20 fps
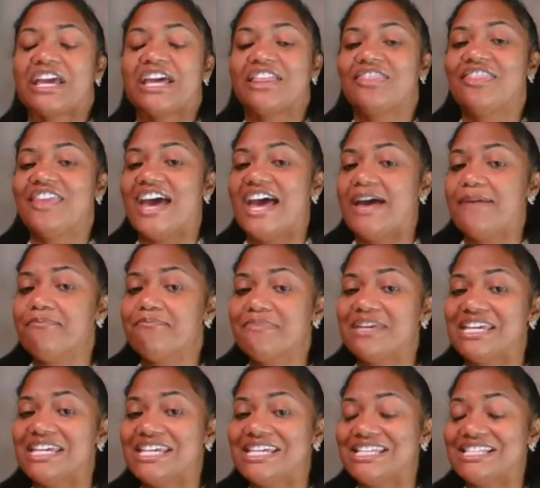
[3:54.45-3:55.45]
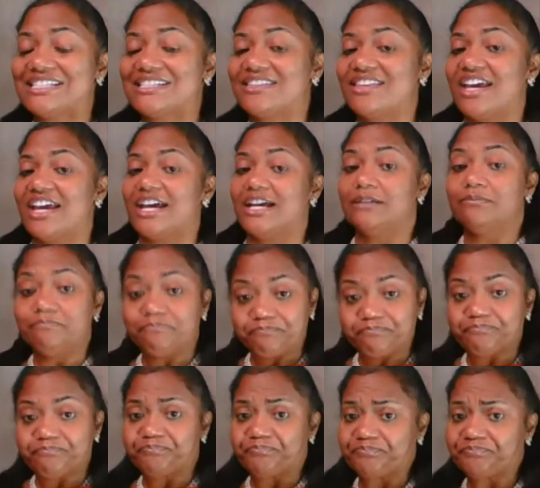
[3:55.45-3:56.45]
That means that,
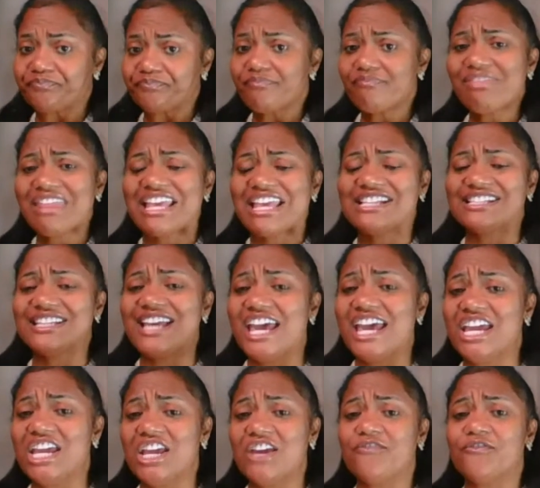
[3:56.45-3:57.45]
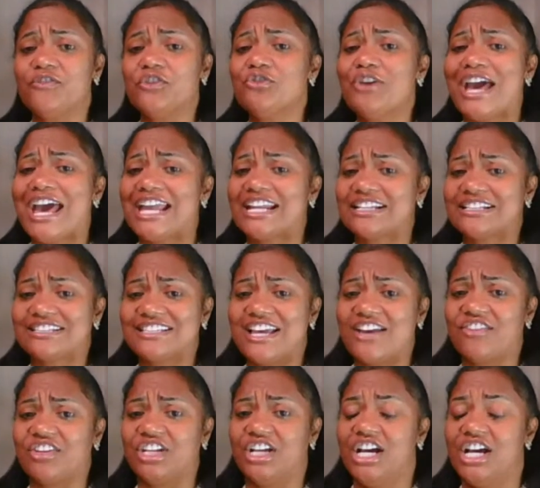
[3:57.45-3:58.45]
say, if you had a
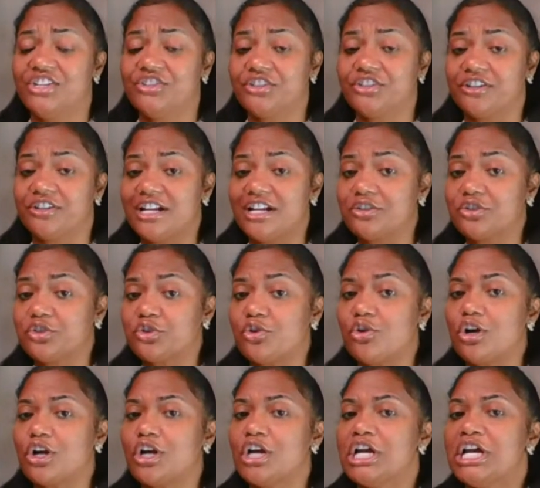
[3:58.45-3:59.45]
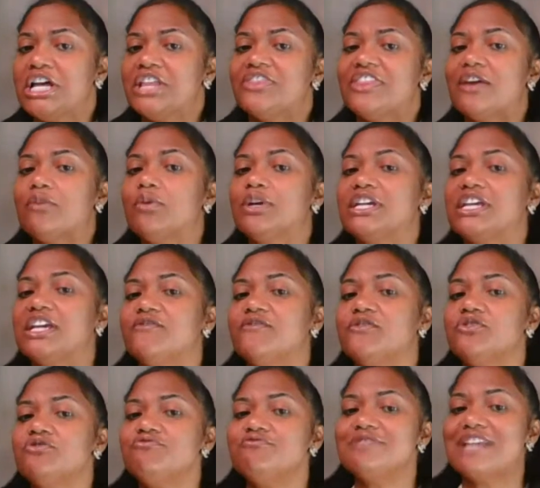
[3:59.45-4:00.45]
700 credit score, they would
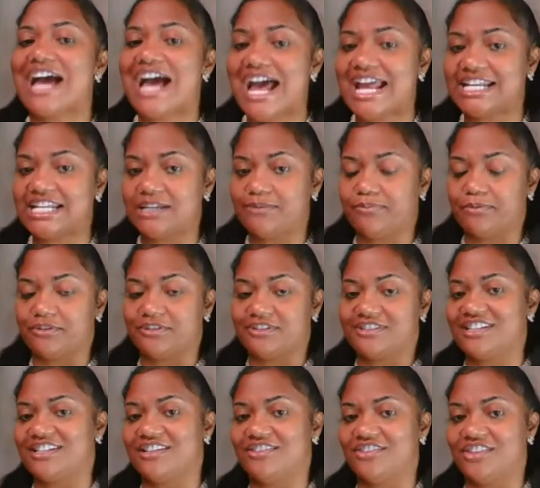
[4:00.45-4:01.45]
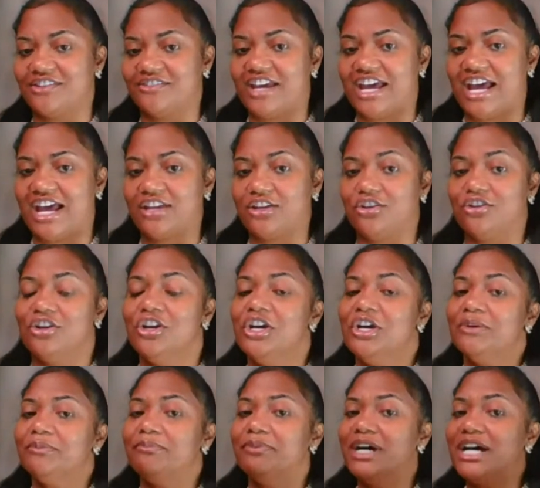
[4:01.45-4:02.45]
you 90% of the value.
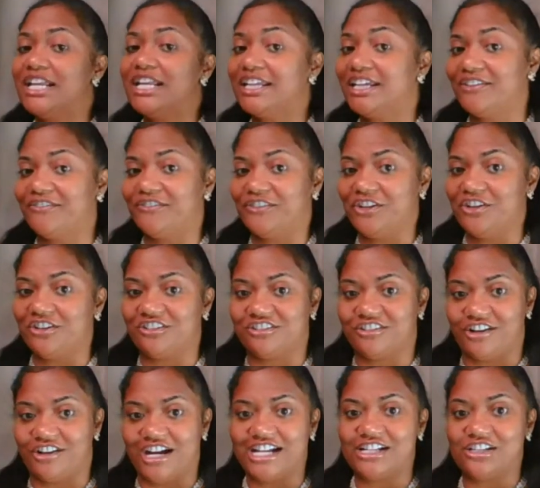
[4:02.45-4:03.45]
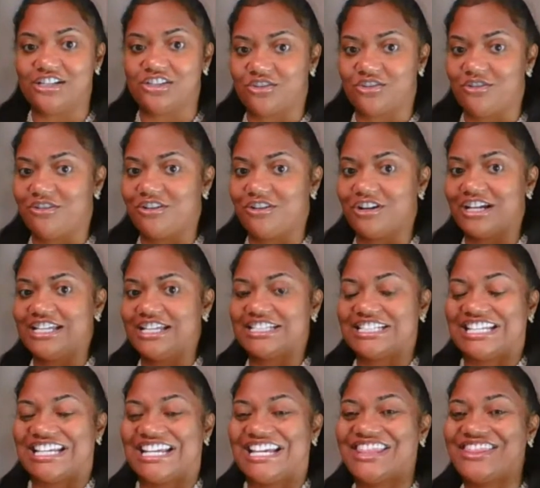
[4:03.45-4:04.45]
But if your credit score is
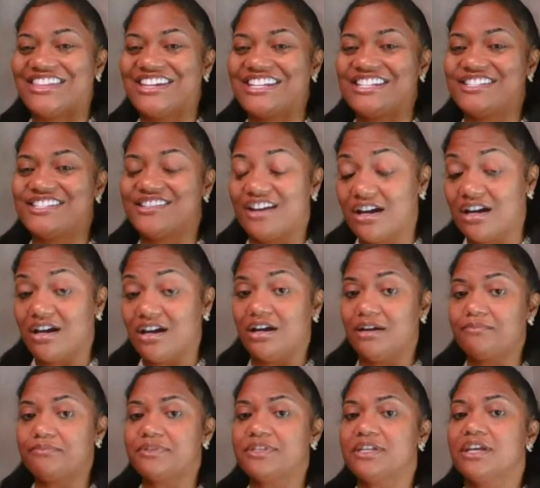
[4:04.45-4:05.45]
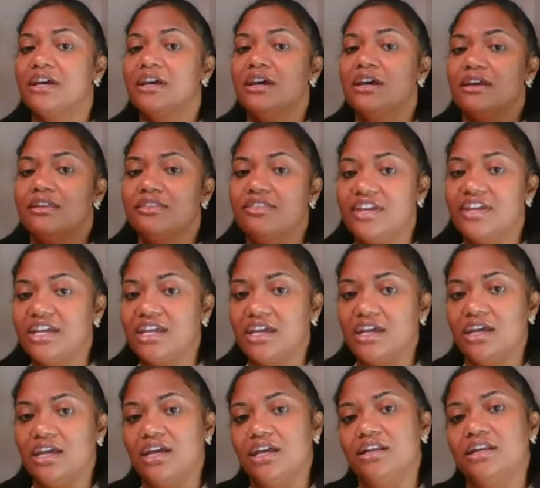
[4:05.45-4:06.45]
in the dumps,
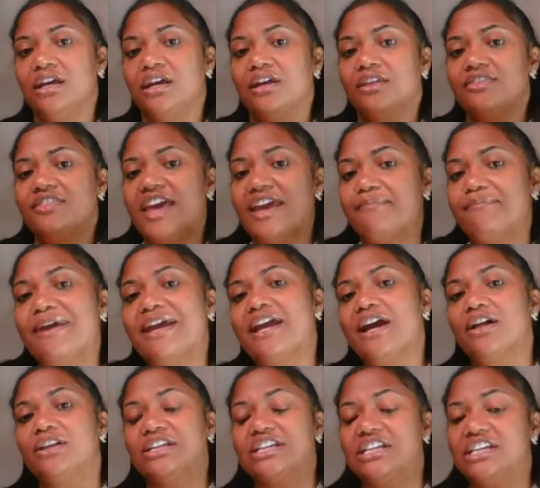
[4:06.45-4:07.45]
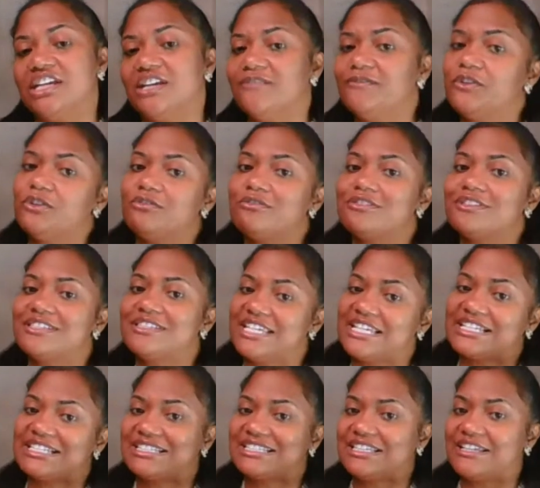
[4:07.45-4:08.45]
then they may only give you
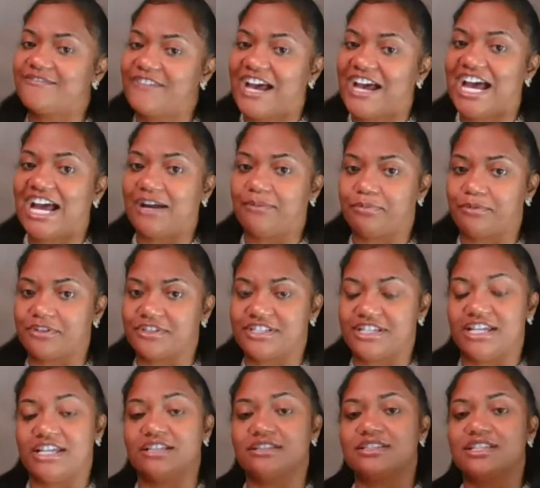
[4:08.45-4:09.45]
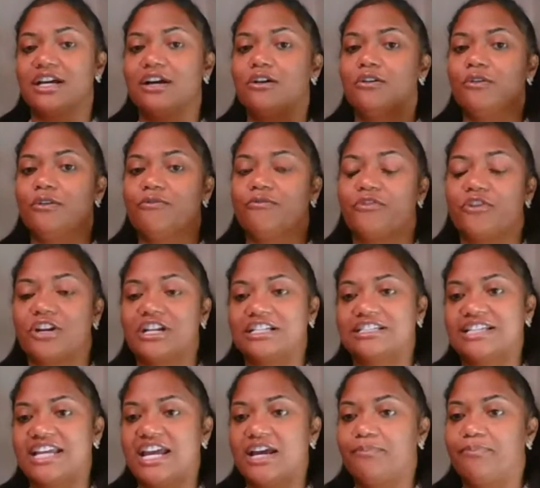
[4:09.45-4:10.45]
65%. So, for
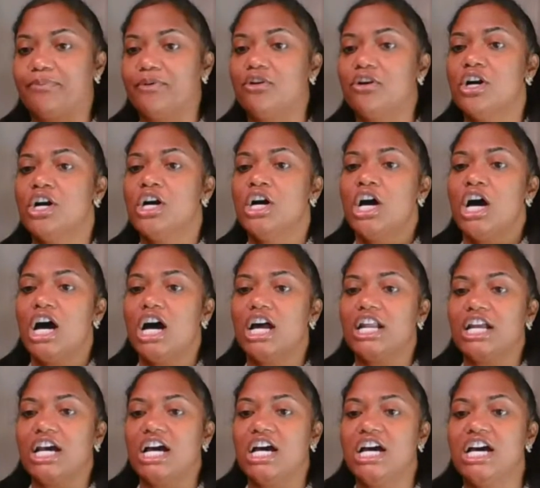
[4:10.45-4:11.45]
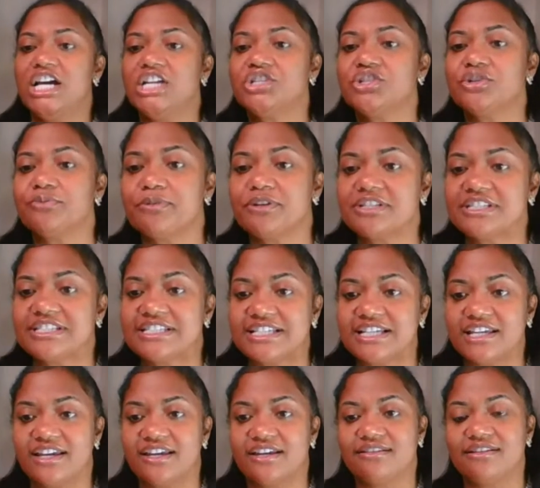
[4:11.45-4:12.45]
example, on
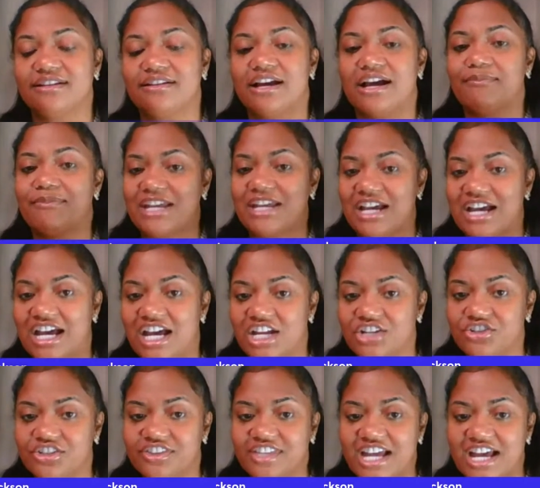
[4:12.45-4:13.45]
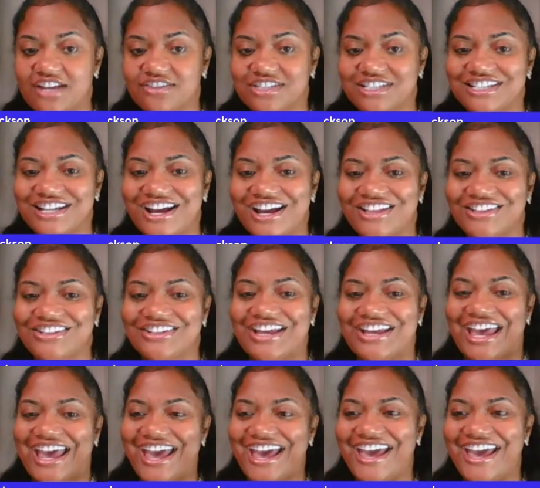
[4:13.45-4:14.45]
$100,000,
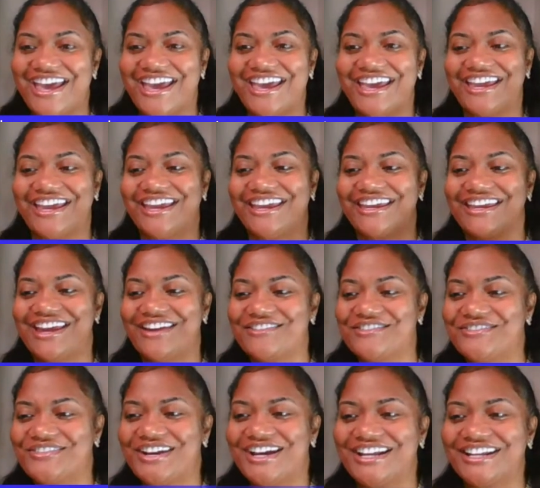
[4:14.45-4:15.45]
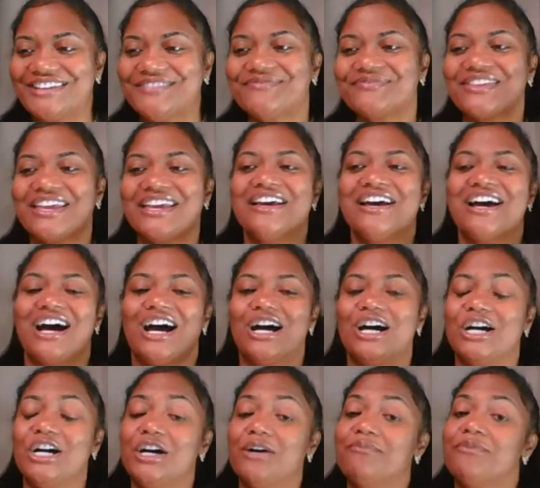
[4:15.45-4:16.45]
hey, everybody,
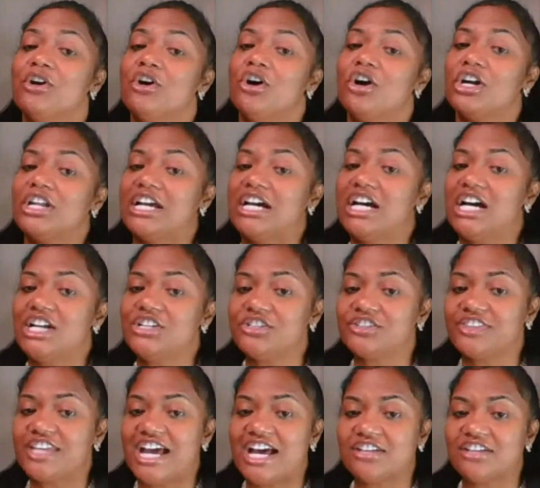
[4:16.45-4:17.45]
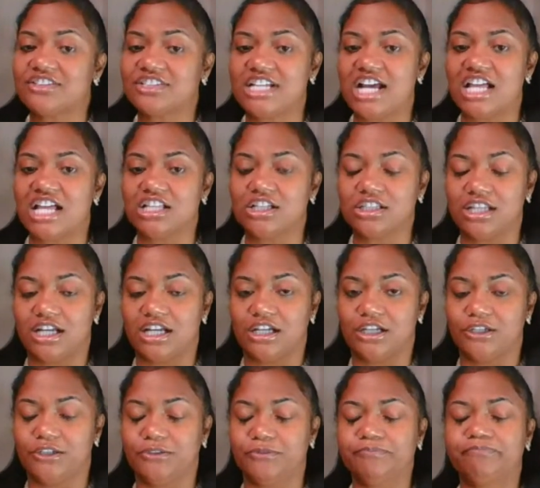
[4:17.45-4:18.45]
on $100,000
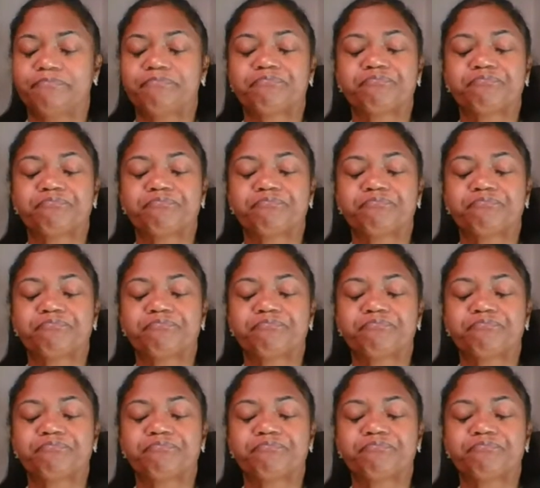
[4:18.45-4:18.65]
loan,